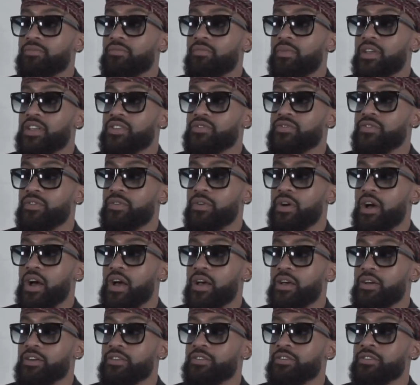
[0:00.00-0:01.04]
Mansfield,
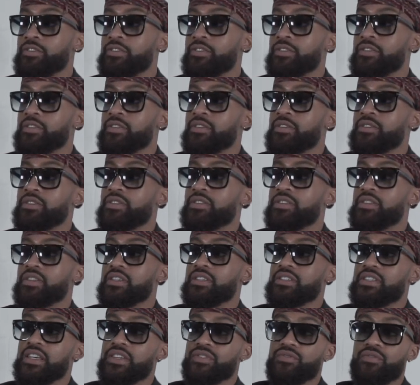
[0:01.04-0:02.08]
Ohio,
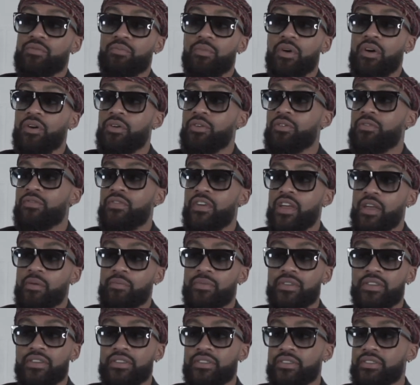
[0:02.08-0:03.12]
because that's where my whole
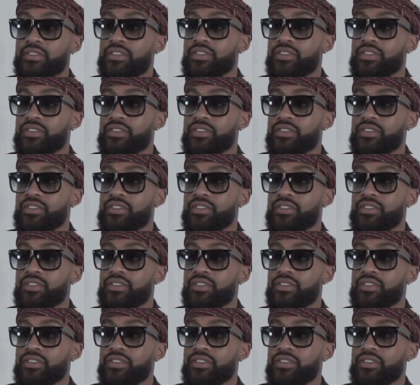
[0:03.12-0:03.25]
family